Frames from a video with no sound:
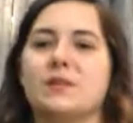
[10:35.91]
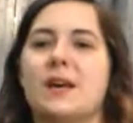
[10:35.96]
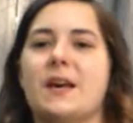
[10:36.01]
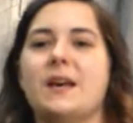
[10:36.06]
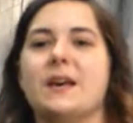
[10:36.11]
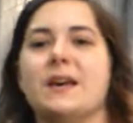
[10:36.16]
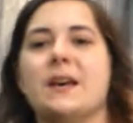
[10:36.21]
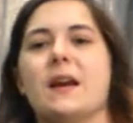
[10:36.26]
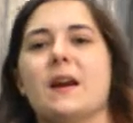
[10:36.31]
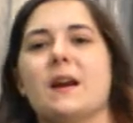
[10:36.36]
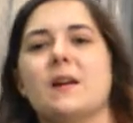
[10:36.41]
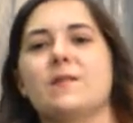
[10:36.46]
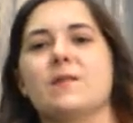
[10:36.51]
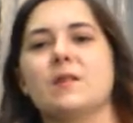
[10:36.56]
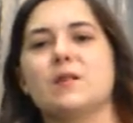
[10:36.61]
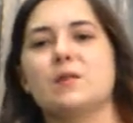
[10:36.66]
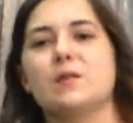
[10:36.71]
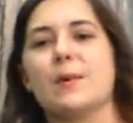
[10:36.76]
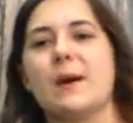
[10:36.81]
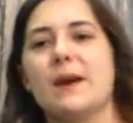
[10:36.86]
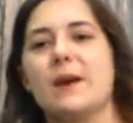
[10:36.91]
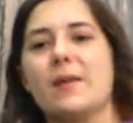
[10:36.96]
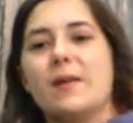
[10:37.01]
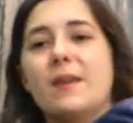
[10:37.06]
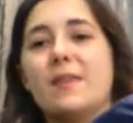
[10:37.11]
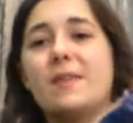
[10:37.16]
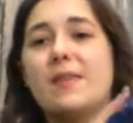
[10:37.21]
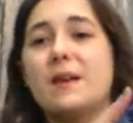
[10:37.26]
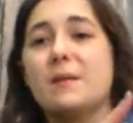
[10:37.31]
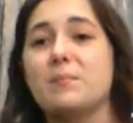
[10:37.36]
take it out of the dryer,
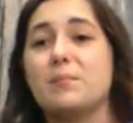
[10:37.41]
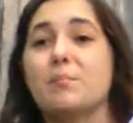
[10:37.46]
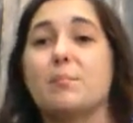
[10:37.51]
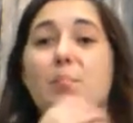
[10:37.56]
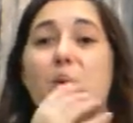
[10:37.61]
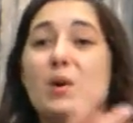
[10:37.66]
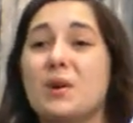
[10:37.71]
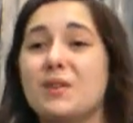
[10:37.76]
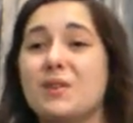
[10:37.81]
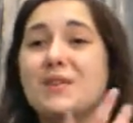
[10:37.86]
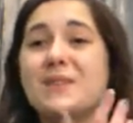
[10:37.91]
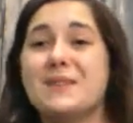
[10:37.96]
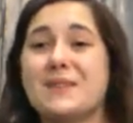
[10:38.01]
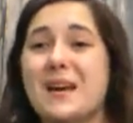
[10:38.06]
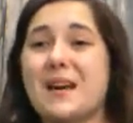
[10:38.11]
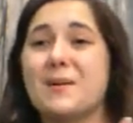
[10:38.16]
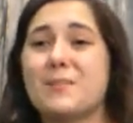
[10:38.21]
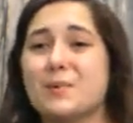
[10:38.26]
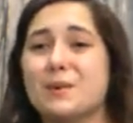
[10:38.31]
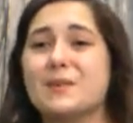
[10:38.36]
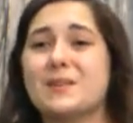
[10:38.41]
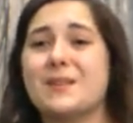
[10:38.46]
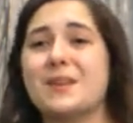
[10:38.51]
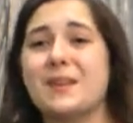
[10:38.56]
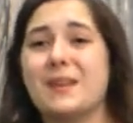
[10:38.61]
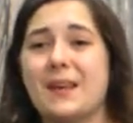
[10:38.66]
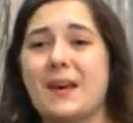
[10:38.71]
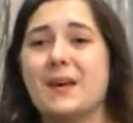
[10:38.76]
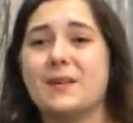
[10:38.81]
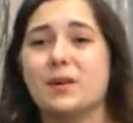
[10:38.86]
and then put the diaper
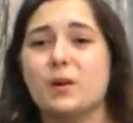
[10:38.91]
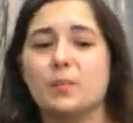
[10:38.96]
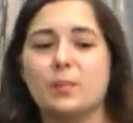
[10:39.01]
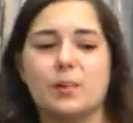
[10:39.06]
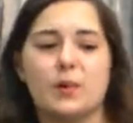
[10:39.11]
together,